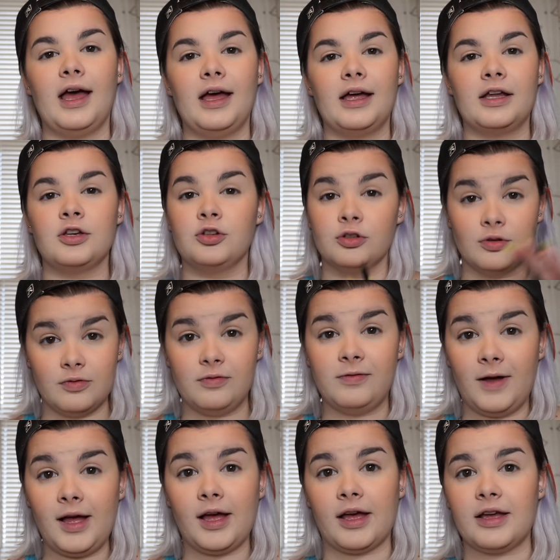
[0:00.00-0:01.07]
and you're
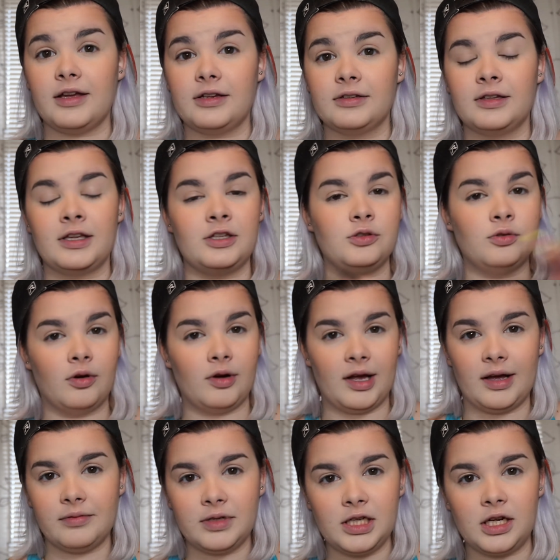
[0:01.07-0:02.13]
fine, like you don't
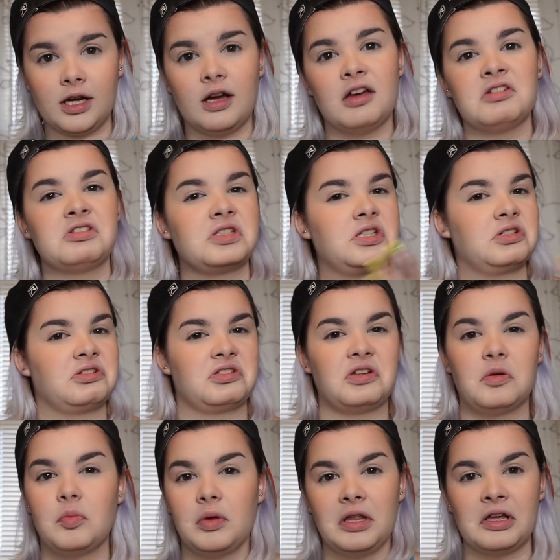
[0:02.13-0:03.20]
have any cuts, there's no
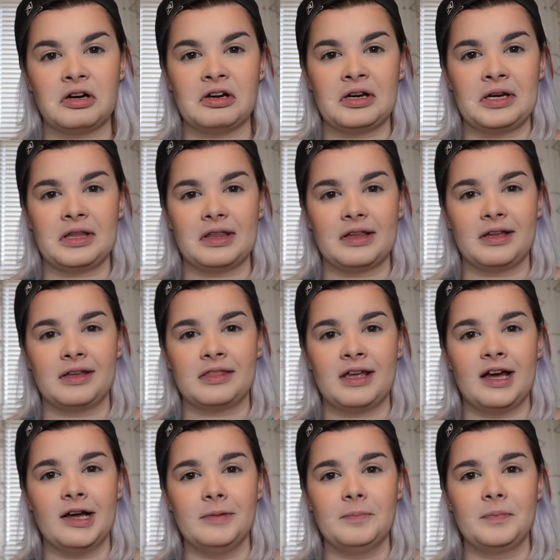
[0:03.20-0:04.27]
blood or anything like
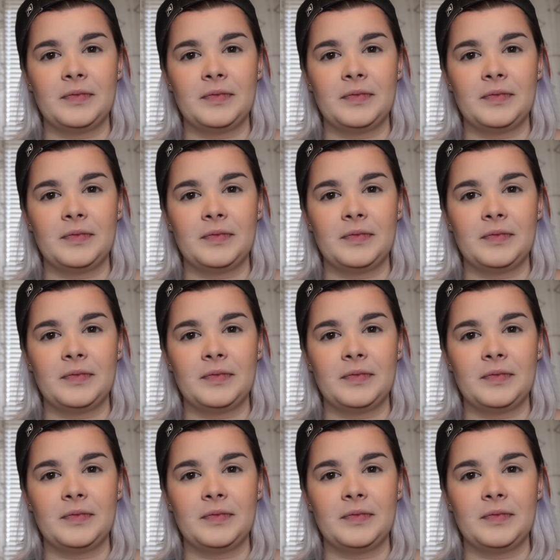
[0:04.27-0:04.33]
that,